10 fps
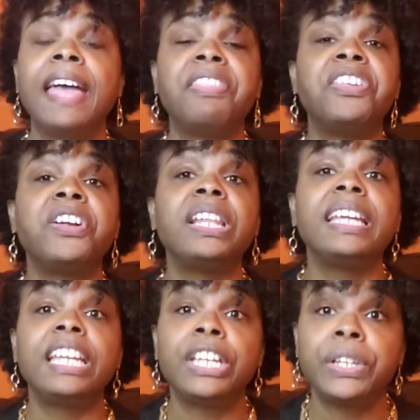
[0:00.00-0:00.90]
They're
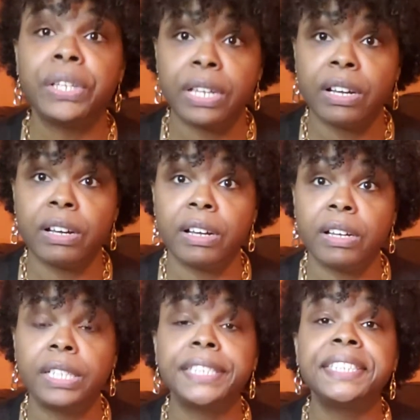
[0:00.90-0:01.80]
letting
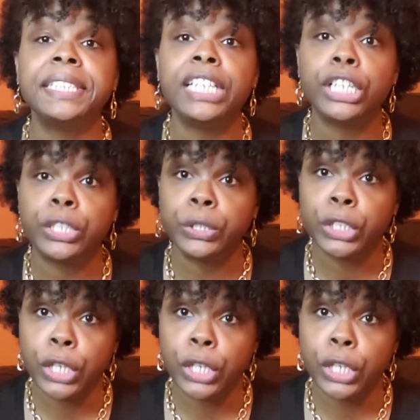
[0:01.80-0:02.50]
us niggers